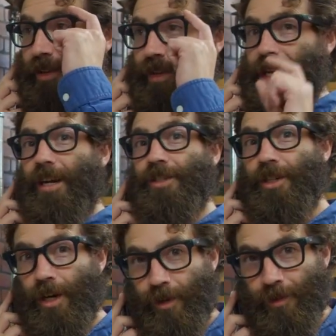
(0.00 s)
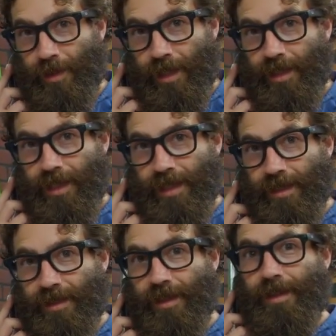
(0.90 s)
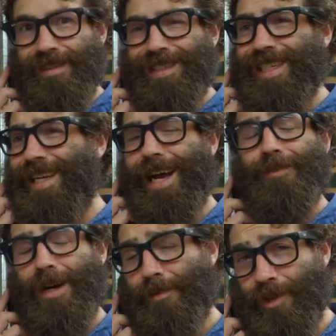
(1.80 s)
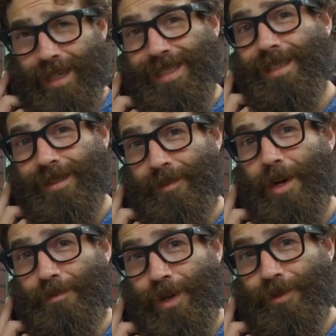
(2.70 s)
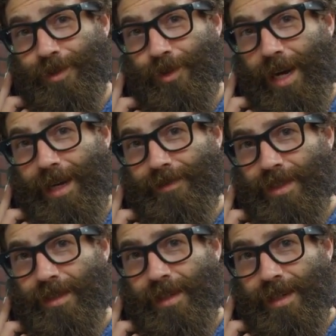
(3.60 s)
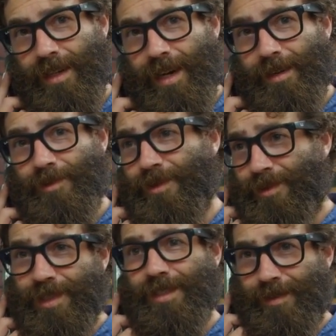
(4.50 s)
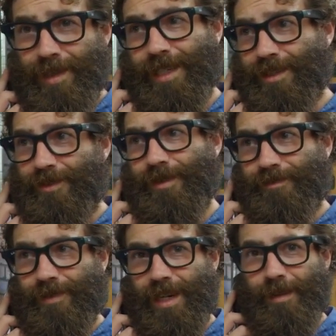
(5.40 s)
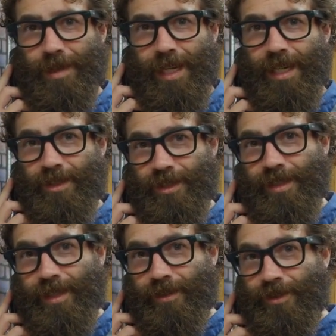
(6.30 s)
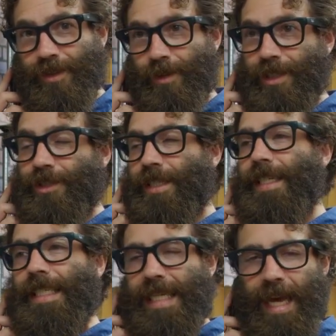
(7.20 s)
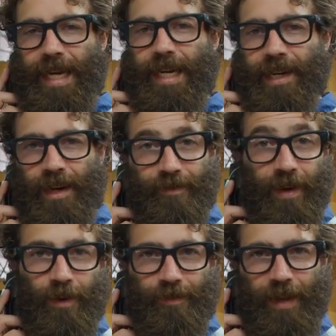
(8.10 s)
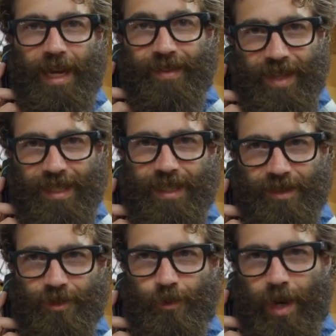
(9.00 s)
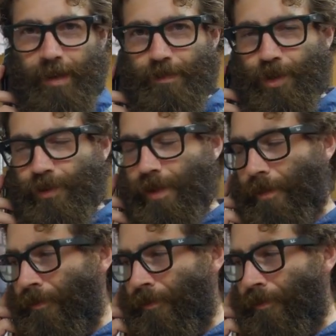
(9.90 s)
The unknown is, did he have an operating system on both drives? So there is some extra complications here. So I just need to get in and verify this is the right boot.